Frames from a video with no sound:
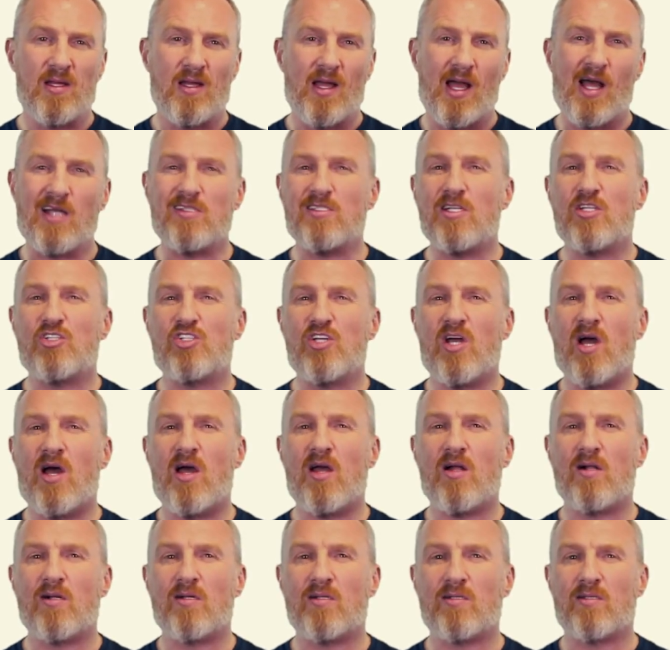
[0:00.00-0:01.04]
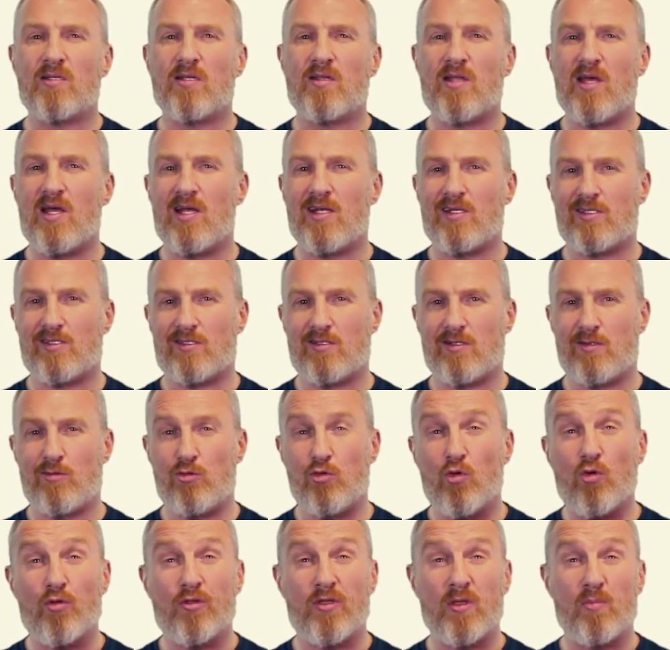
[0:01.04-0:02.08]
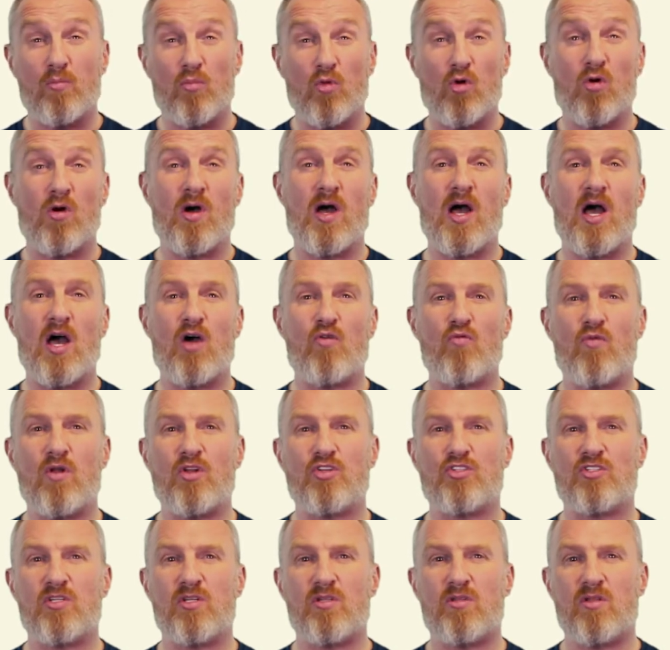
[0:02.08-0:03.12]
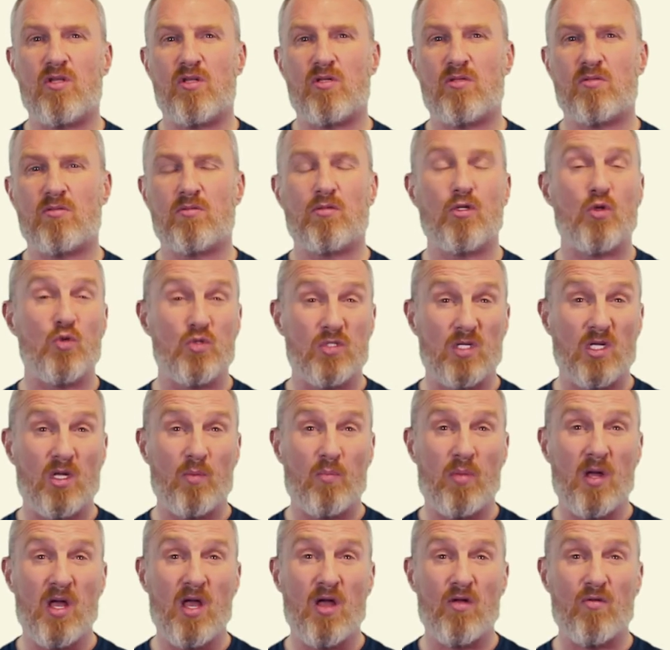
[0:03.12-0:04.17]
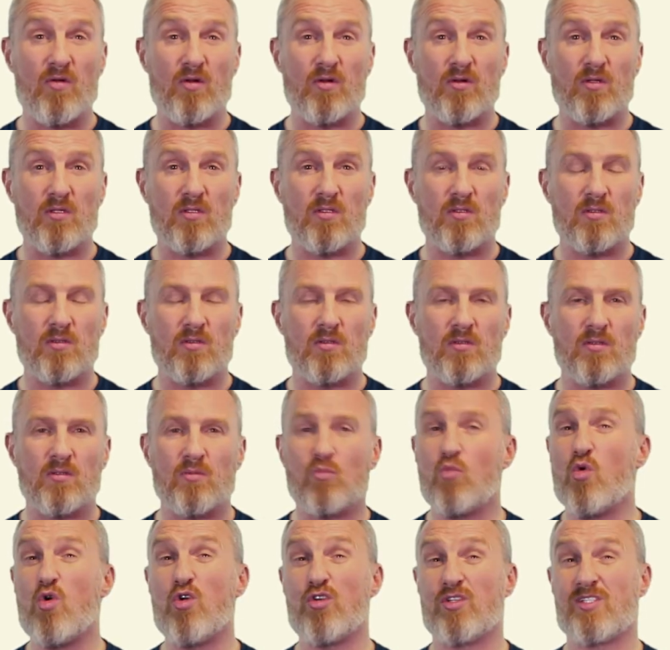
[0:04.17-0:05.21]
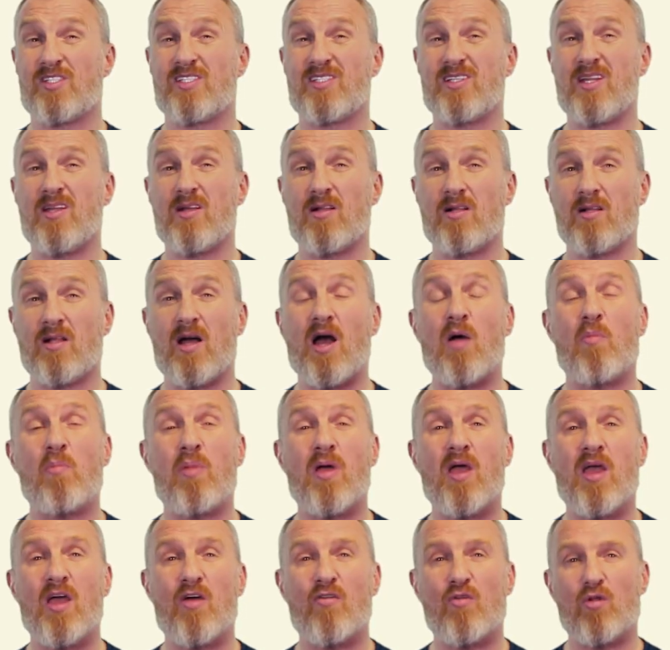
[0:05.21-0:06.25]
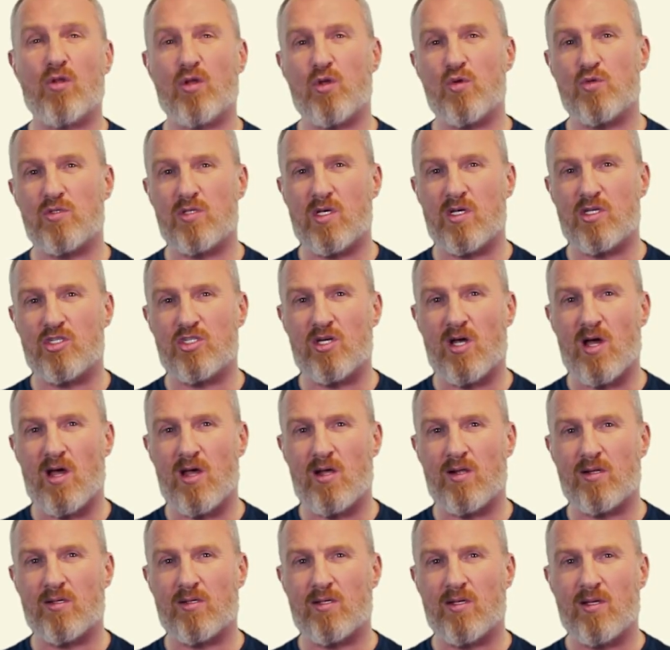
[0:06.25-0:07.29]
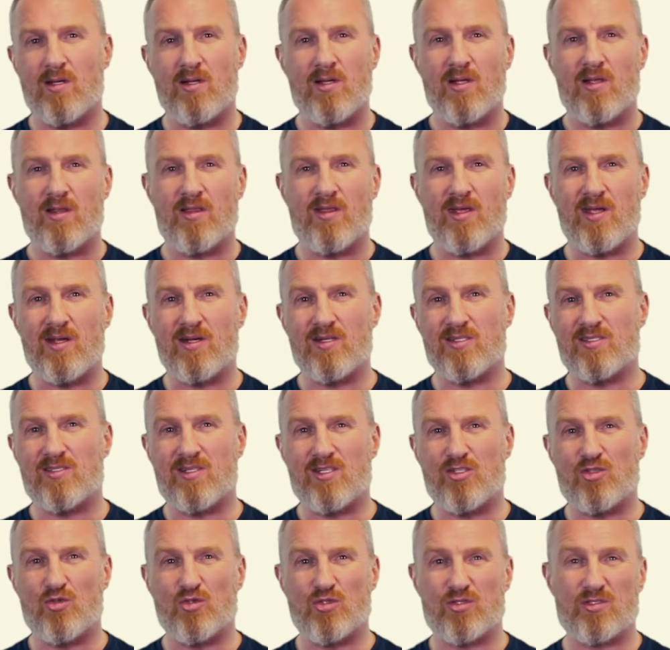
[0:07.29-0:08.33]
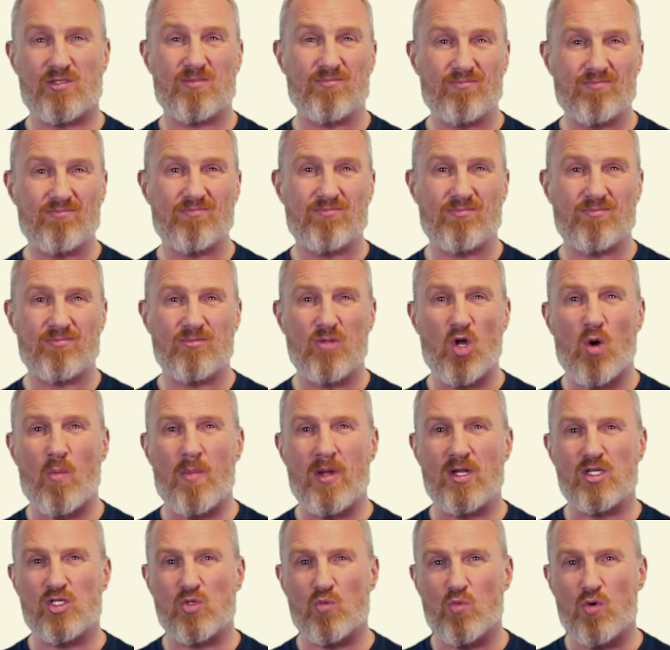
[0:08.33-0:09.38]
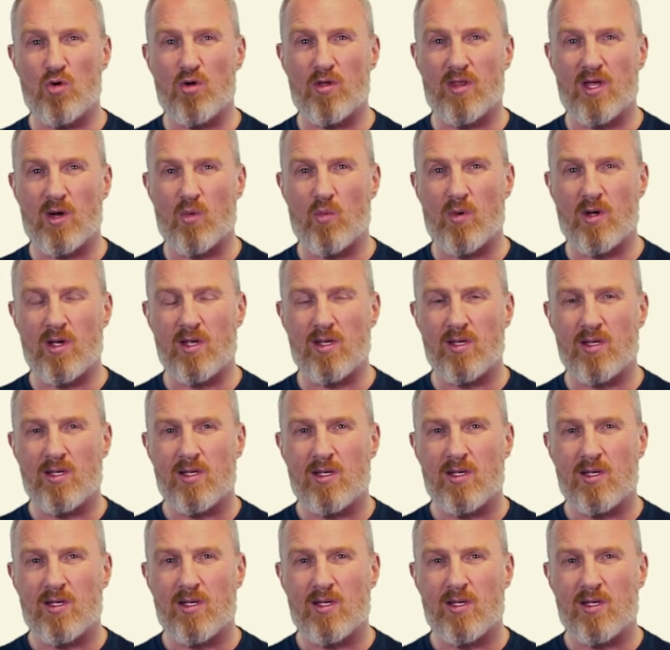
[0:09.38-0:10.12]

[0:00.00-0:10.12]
As a child, there's nothing more heart-wrenching than losing a parent. Worse still, a parent losing a child. Things are just not meant to work that way.